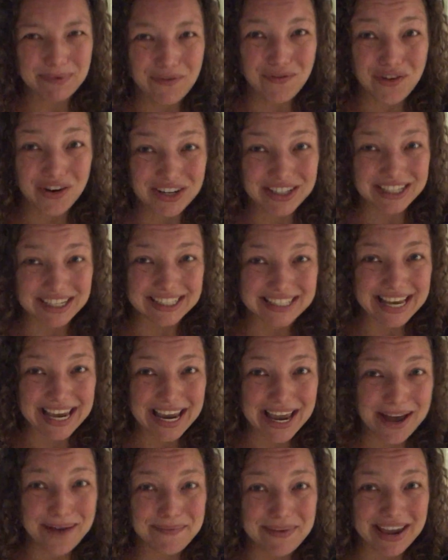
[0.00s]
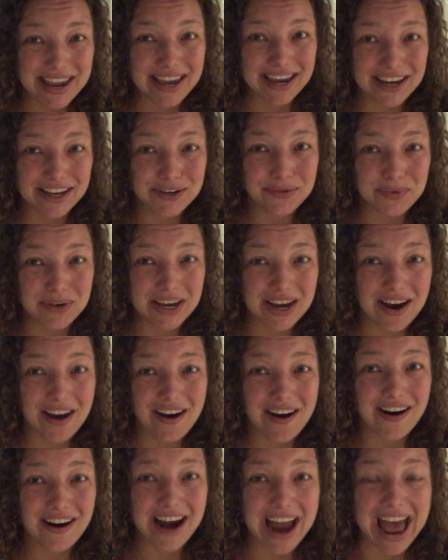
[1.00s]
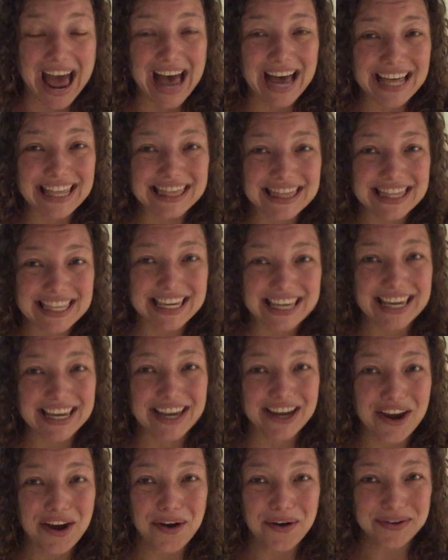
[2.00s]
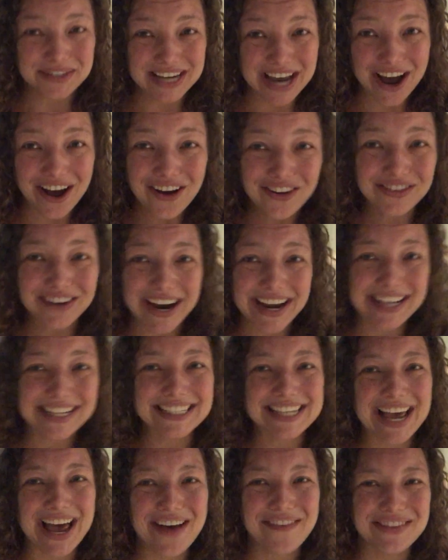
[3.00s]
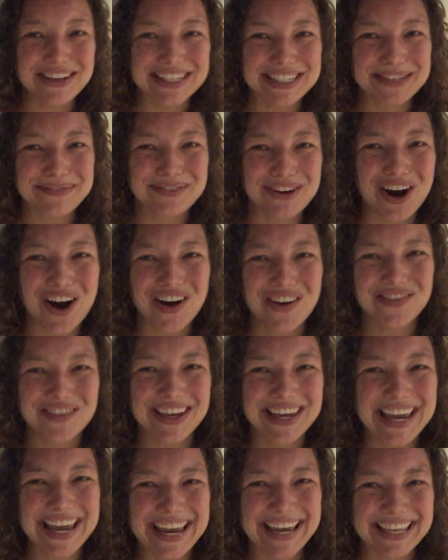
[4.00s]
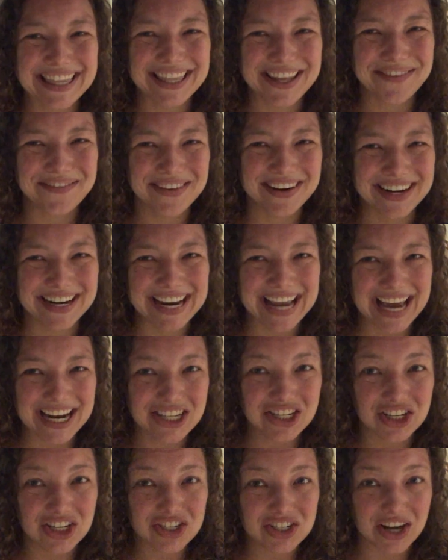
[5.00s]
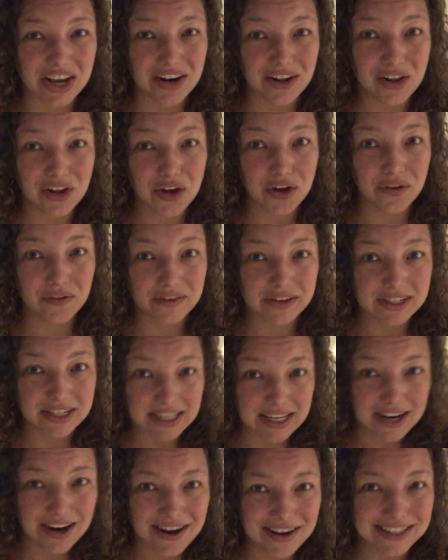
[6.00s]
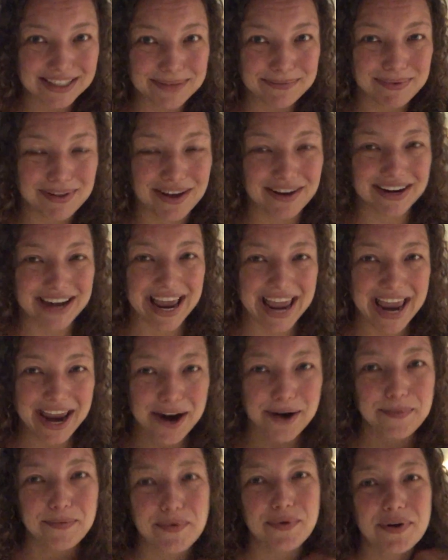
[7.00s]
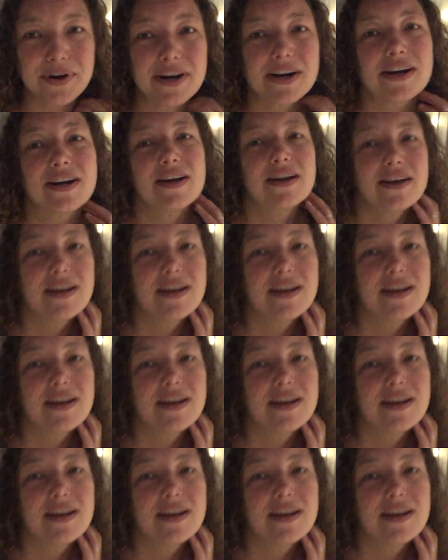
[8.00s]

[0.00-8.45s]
before 6 a.m. and we are at the Hotel Ryan's having some coffee and then we're gonna catch the shuttle over to the Casablanca airport